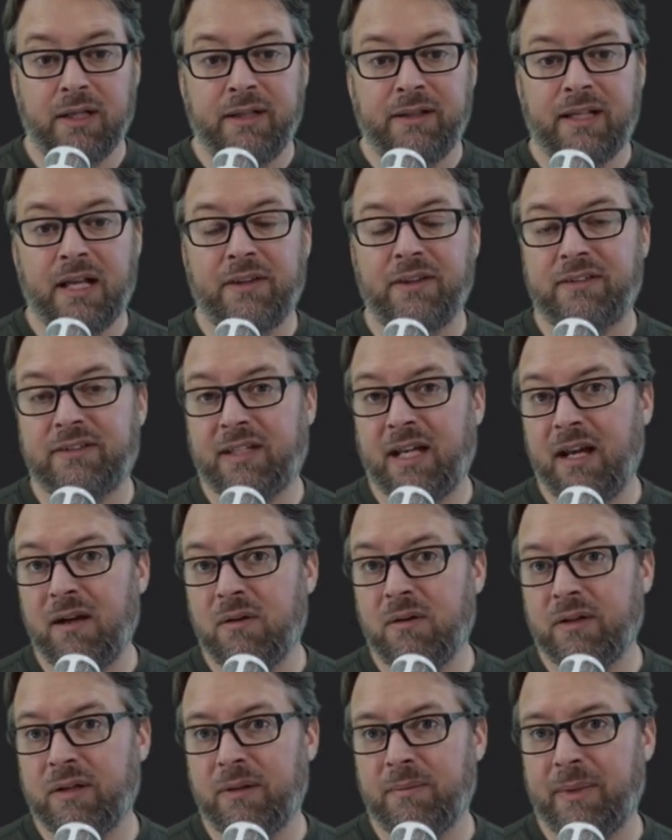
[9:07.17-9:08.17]
Now the scale
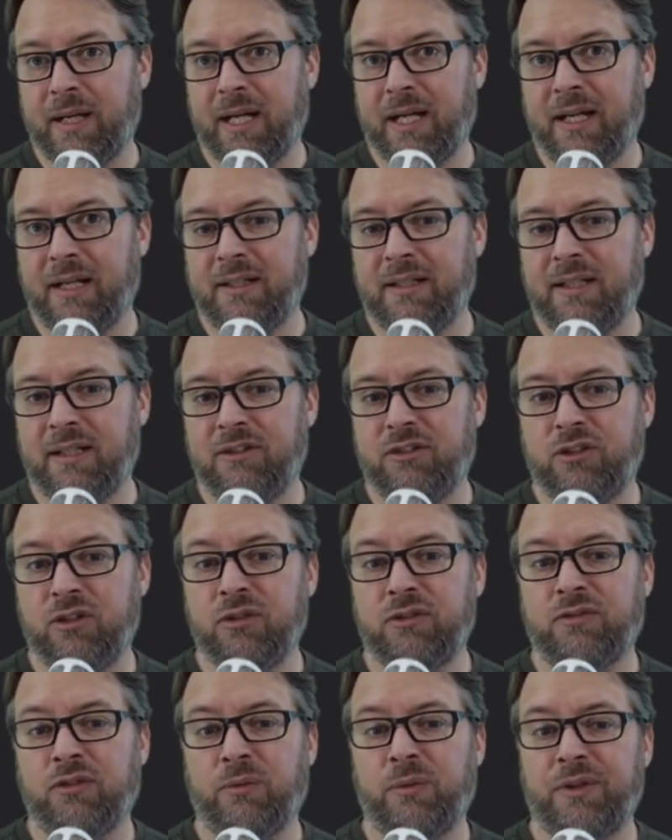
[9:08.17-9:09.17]
command is
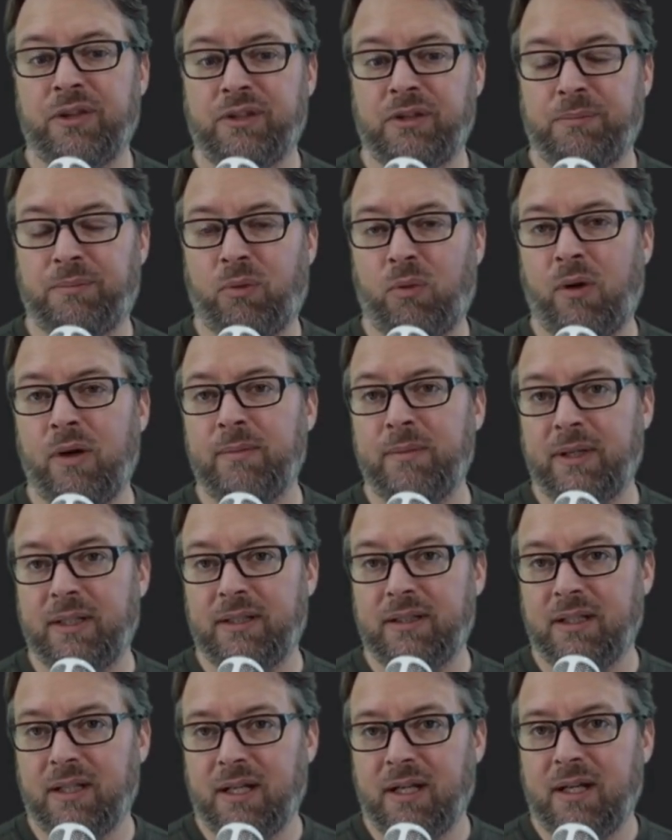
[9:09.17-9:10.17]
useful with a deployment
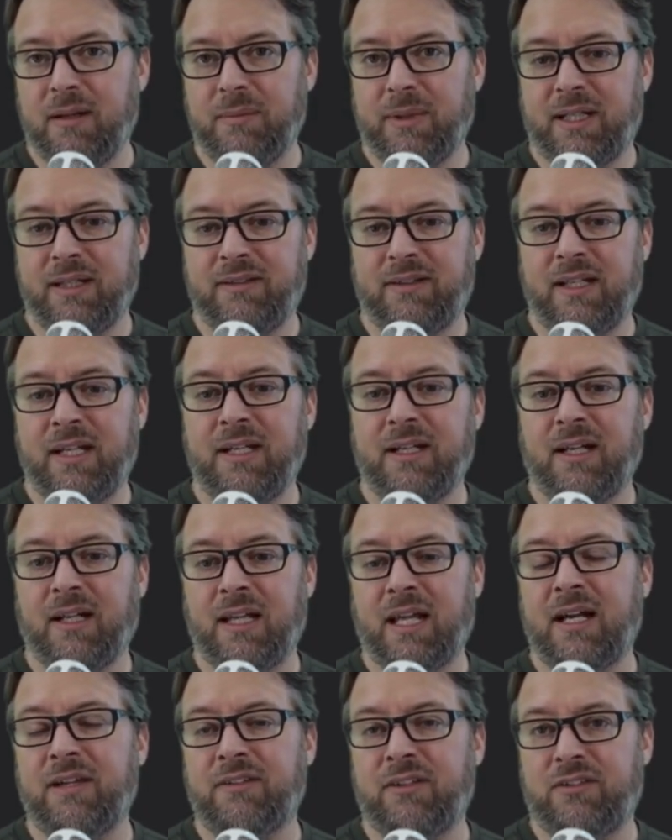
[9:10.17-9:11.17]
because it
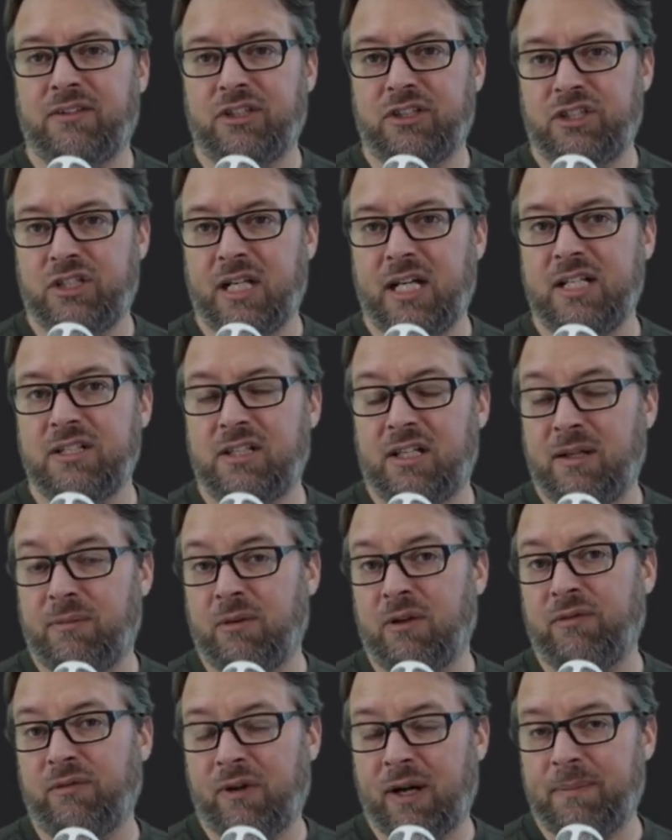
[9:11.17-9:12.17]
allows us to change the number
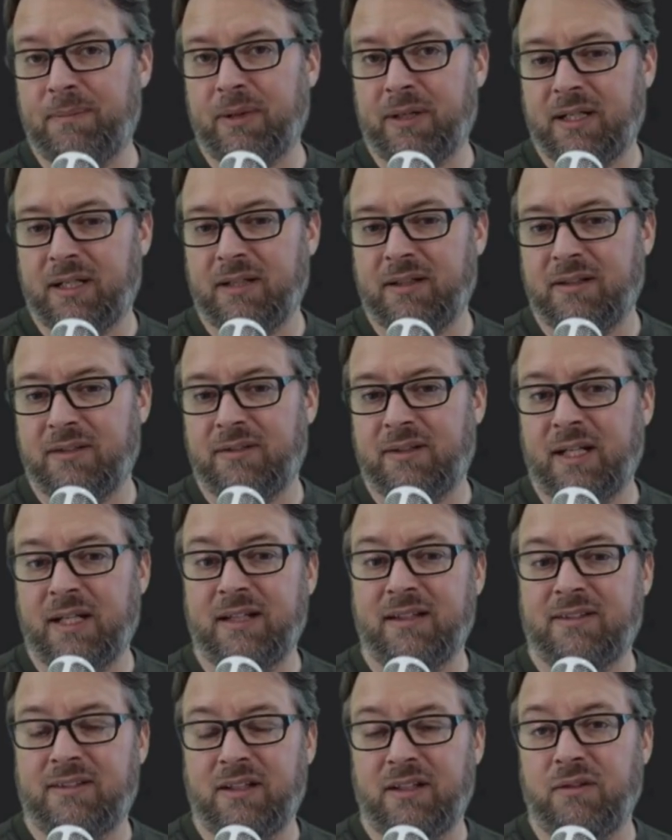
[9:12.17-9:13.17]
of replicas in a
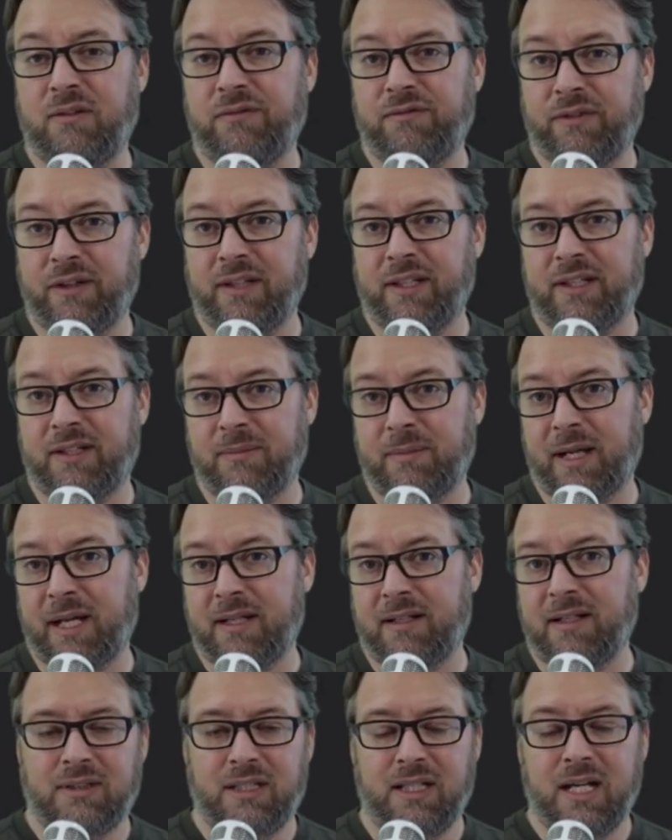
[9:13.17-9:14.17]
single friendly command.
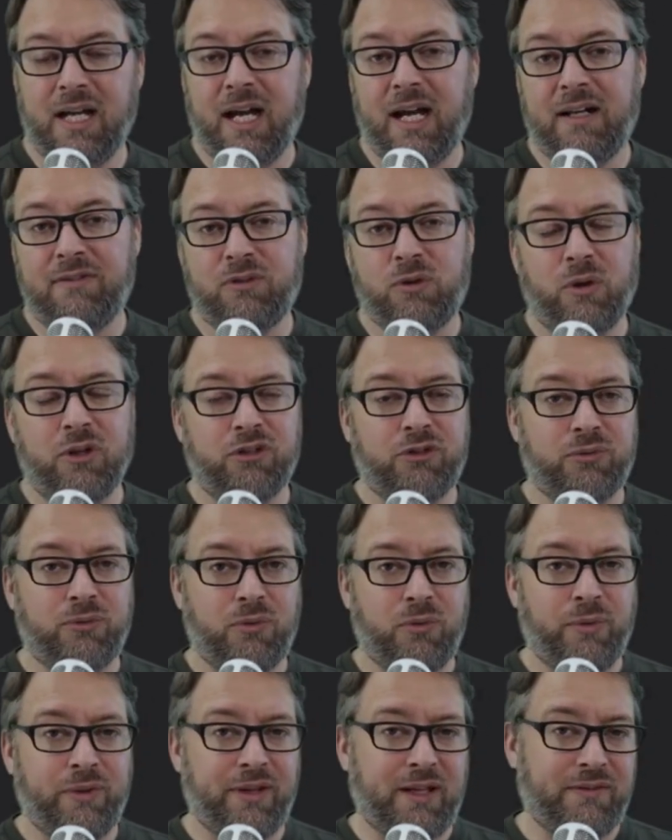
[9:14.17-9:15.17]
And of course,
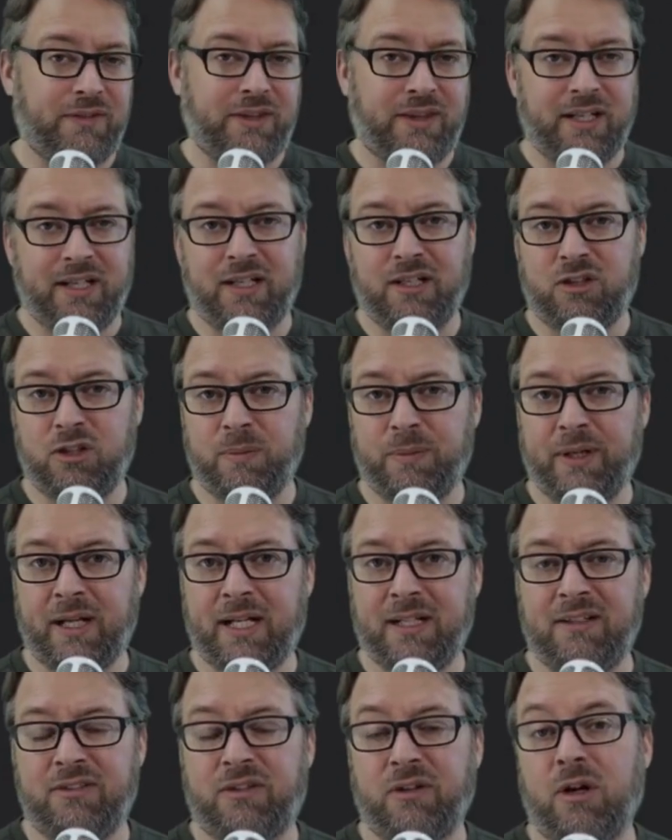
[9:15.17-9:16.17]
with everything in
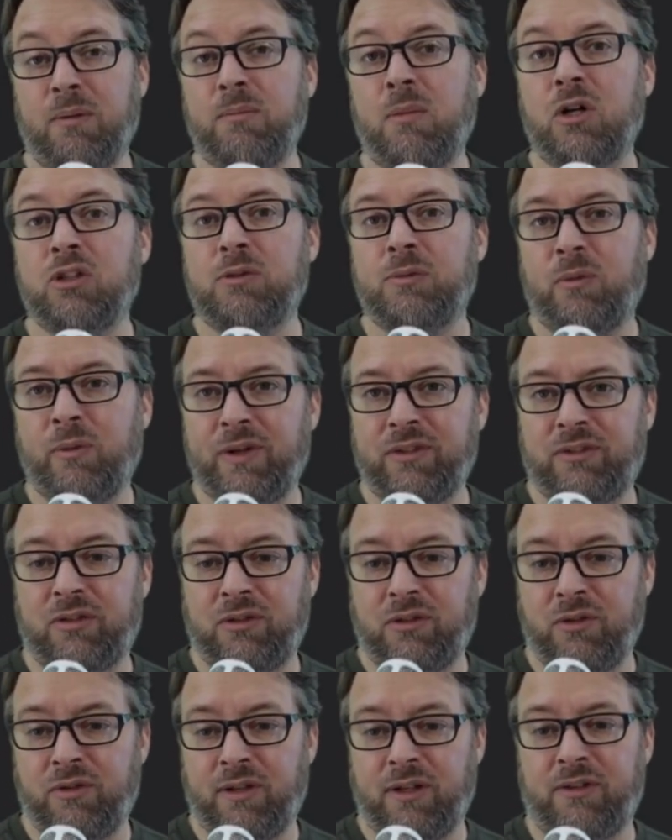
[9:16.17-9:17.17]
Kubernetes, there are multiple ways to
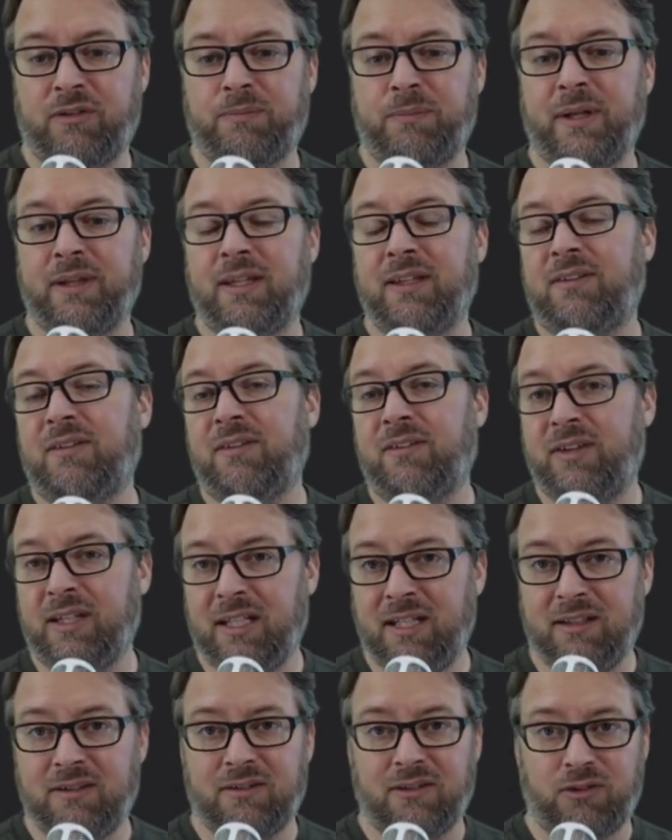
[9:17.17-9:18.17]
do this, but this is the
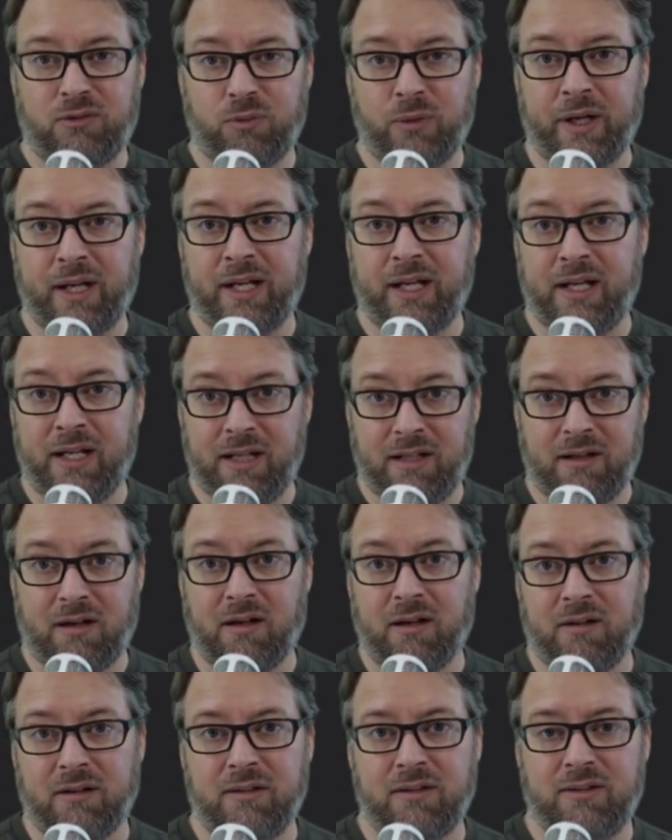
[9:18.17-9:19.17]
easiest way in
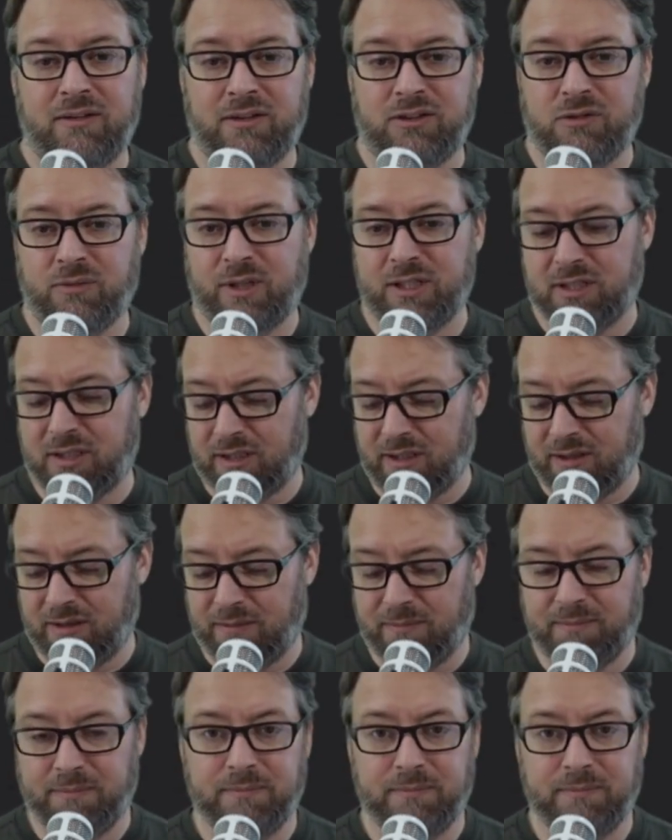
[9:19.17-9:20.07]
our situation here.